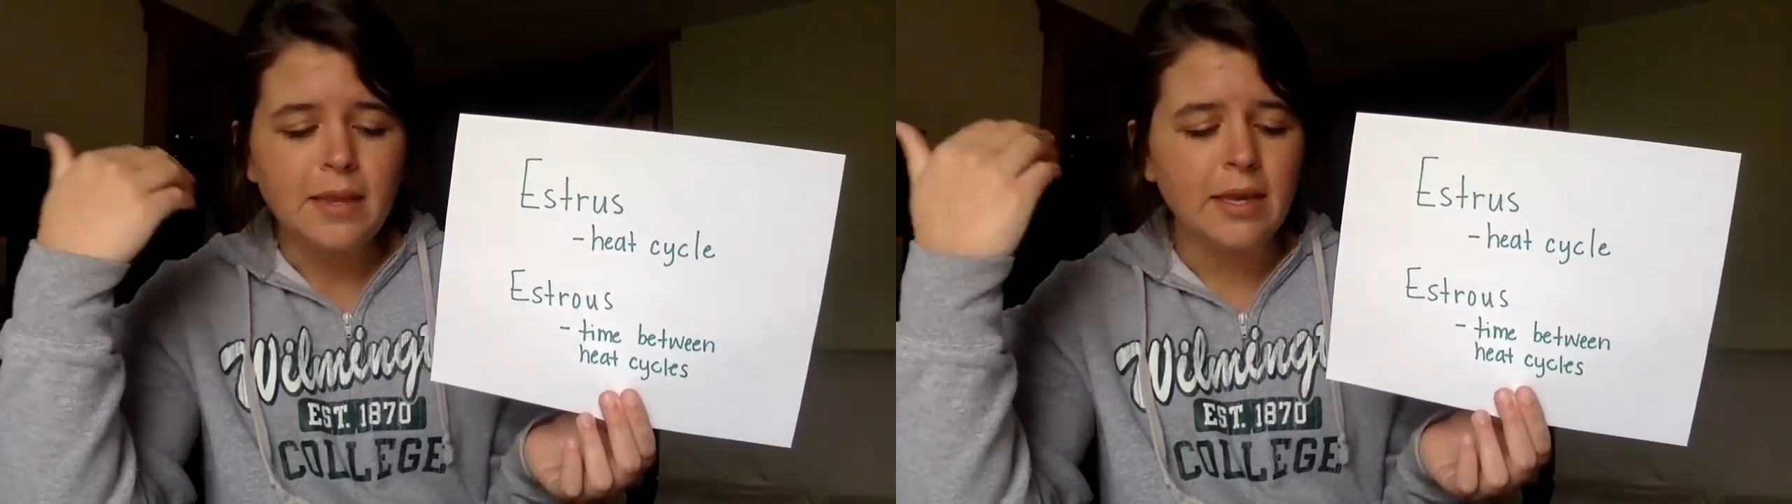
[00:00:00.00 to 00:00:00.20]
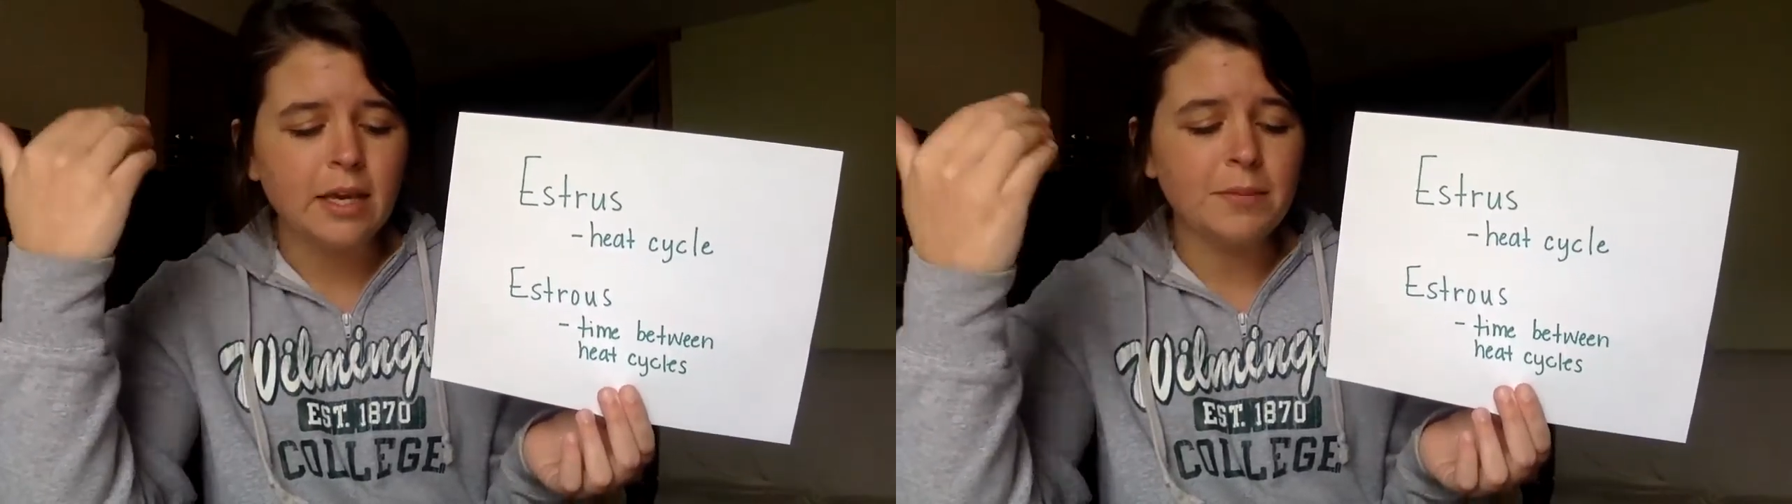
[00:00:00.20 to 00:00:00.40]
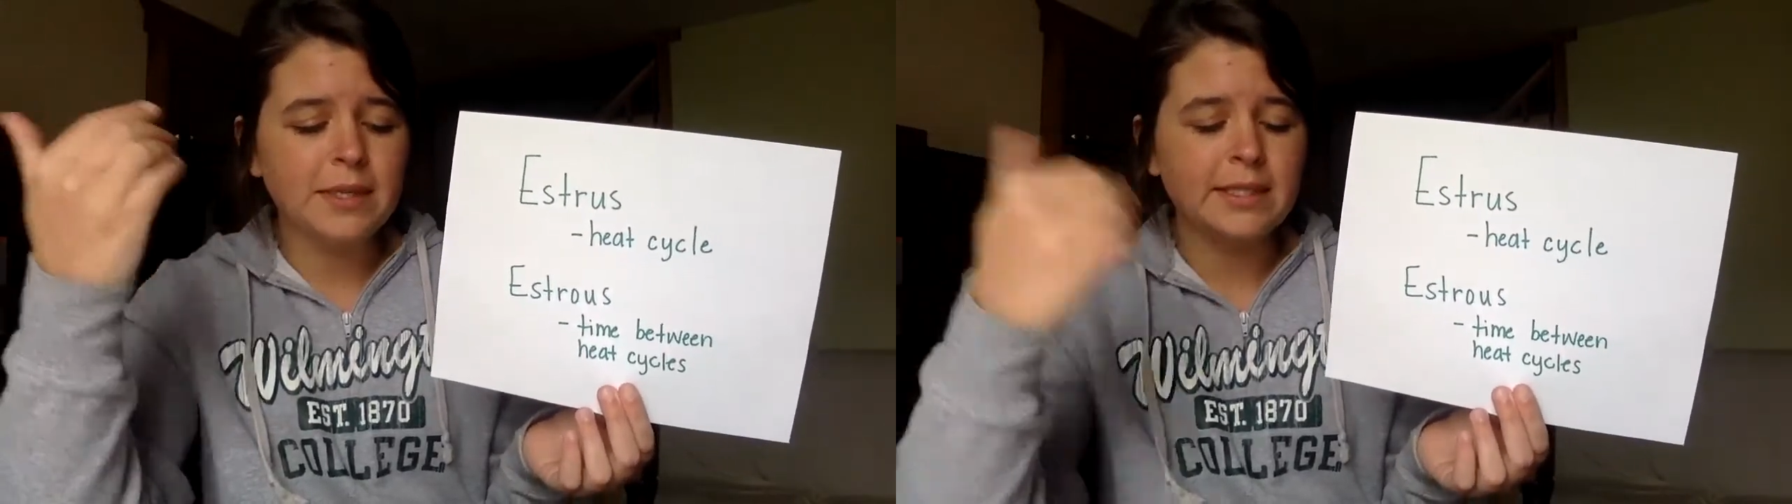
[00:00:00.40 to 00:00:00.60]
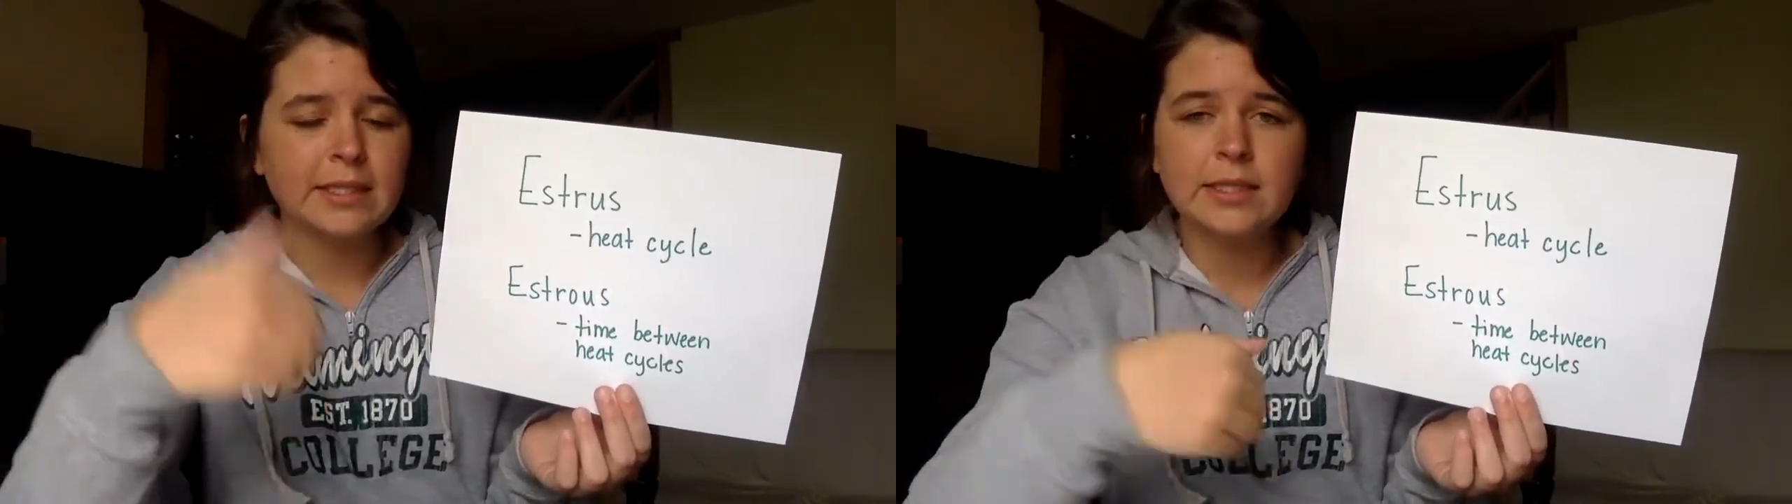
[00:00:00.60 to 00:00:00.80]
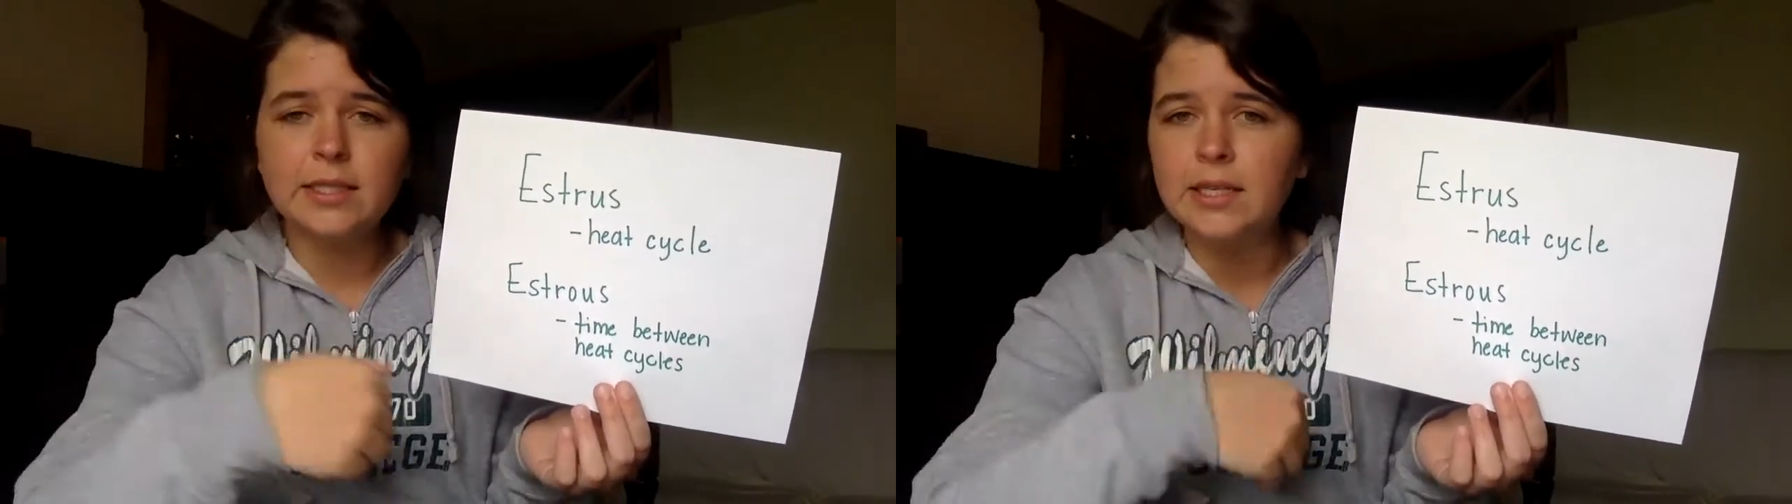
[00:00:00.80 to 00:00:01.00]
it could be
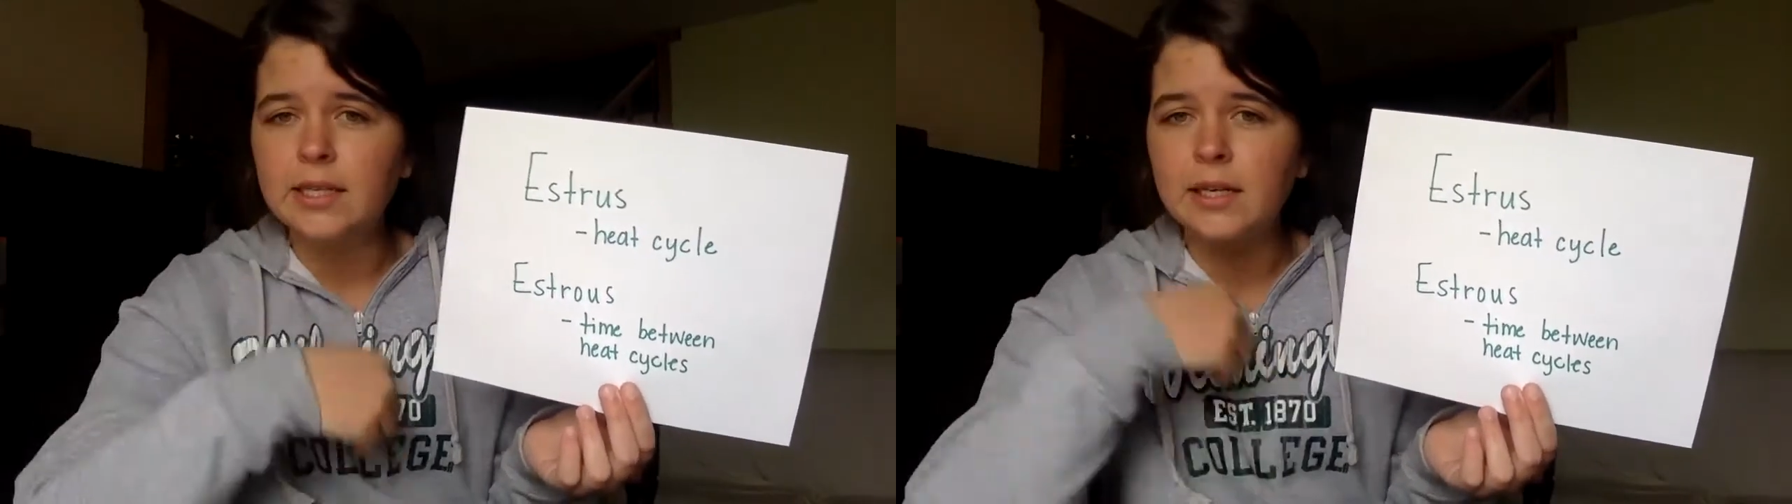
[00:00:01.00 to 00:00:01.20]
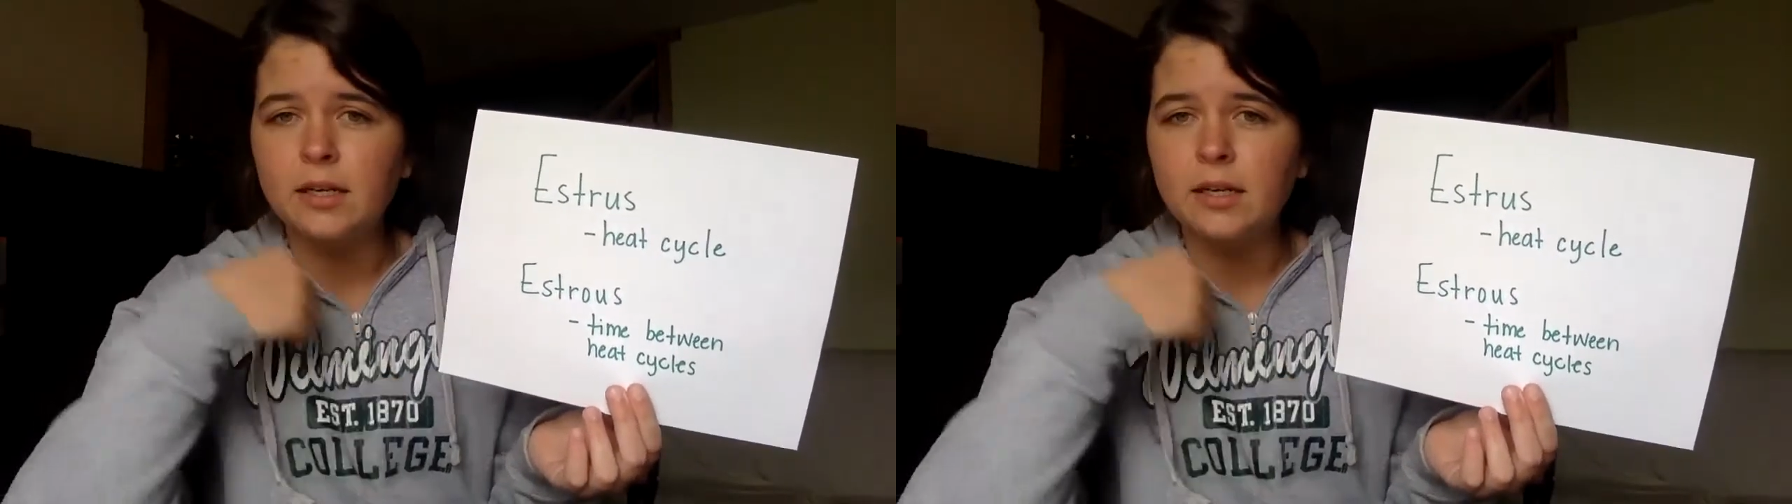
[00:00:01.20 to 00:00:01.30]
16, it